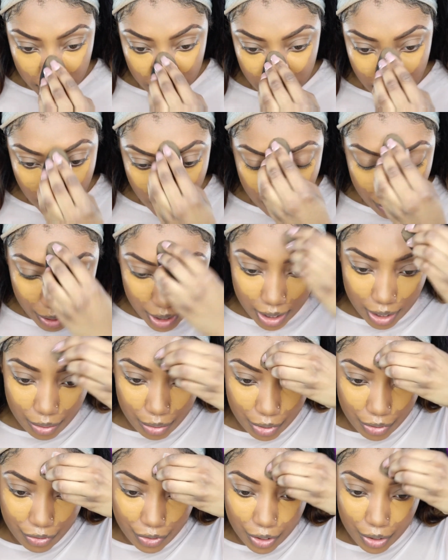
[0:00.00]
not really
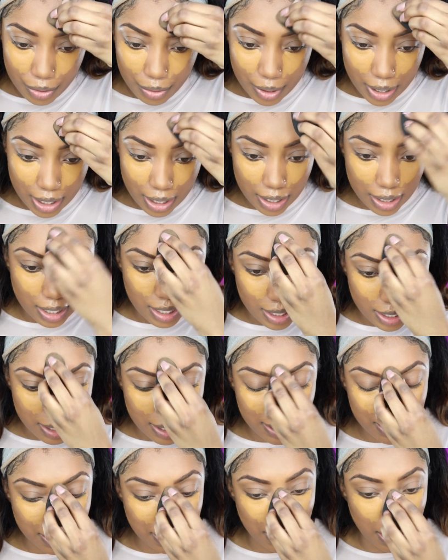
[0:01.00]
reviewing
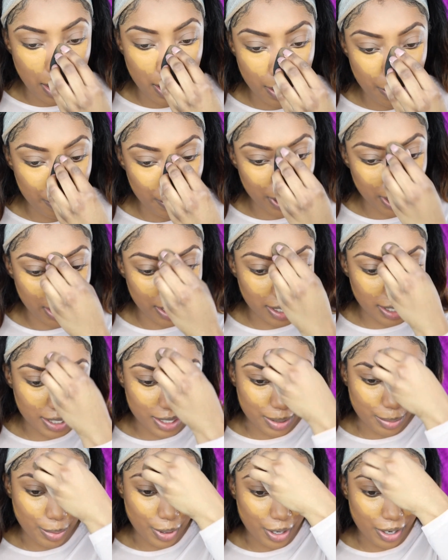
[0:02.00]
this, but it
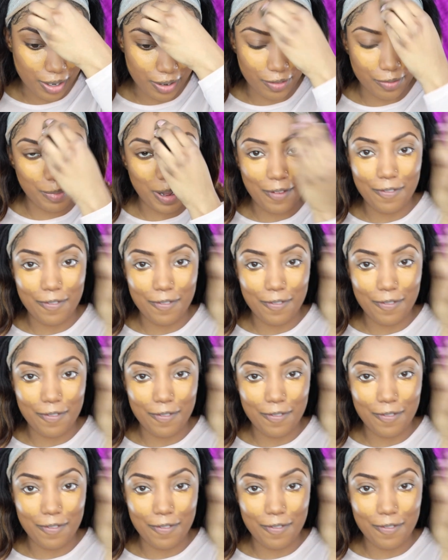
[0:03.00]
is a part of my